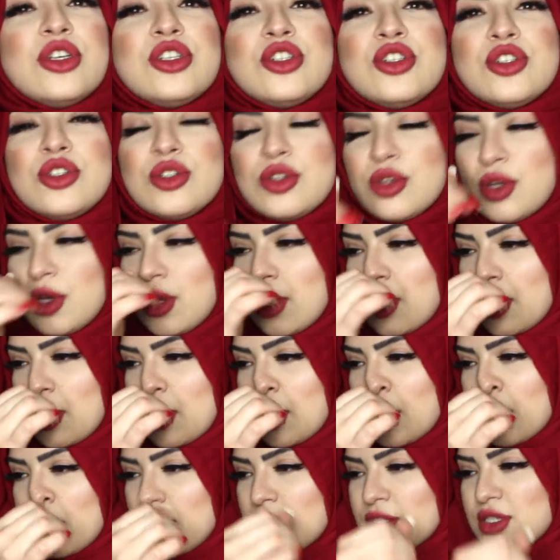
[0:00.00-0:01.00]
issue.
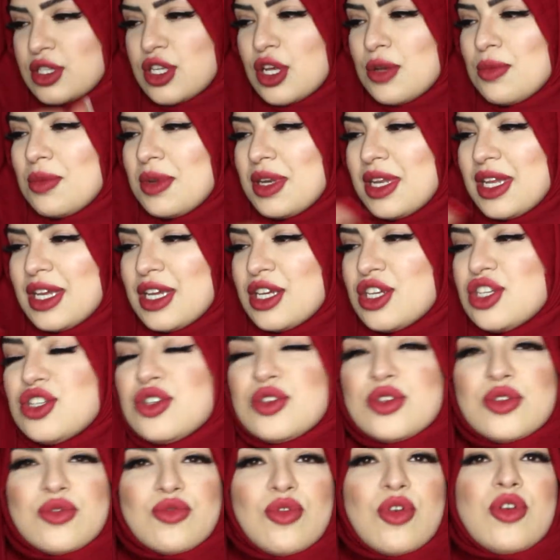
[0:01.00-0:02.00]
So many
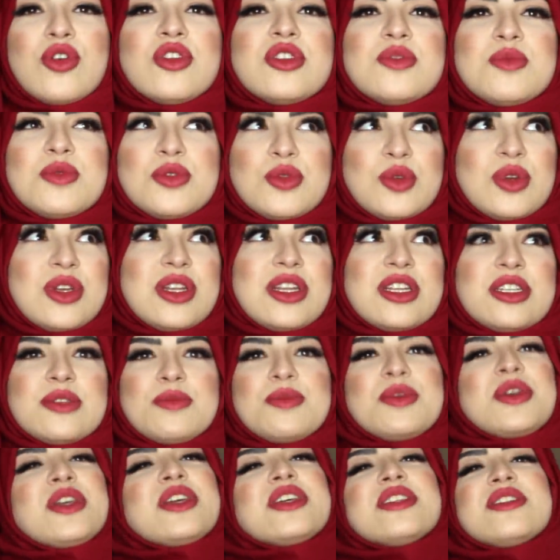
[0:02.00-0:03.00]
issues arose between us
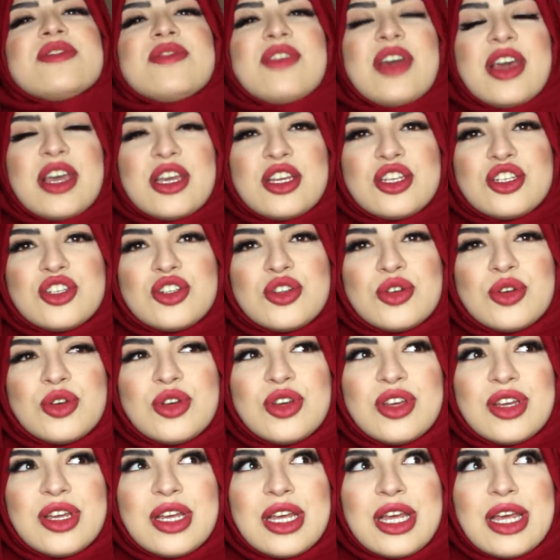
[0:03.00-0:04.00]
because of that issue.
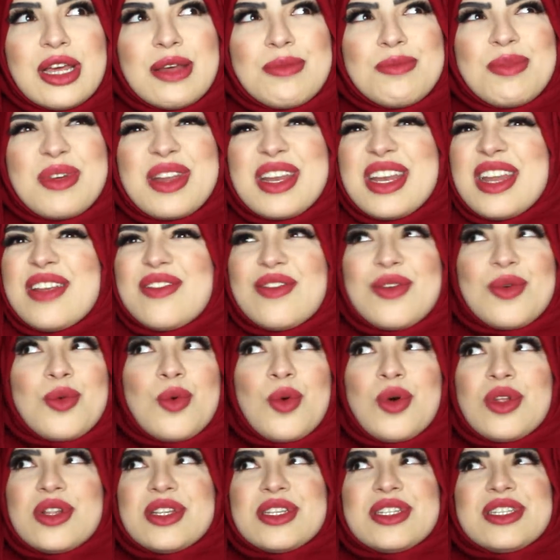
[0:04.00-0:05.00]
But never
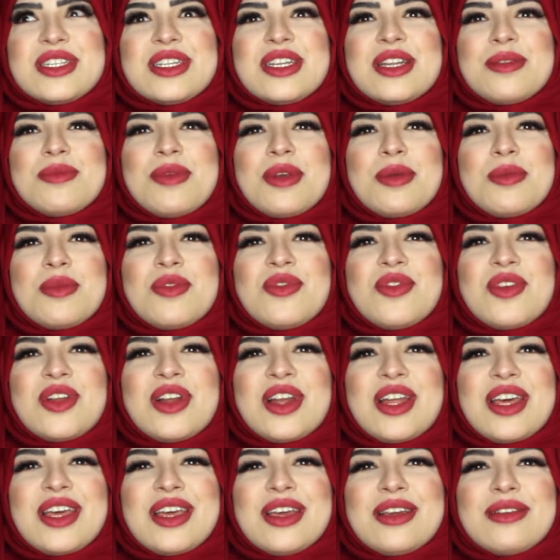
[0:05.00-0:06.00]
once did it make me
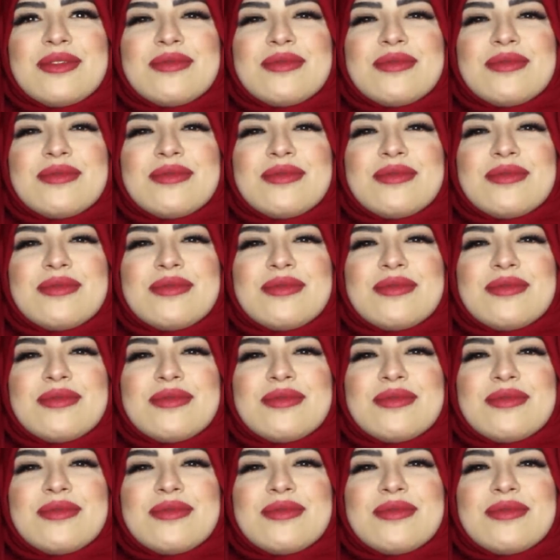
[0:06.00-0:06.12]
feel like,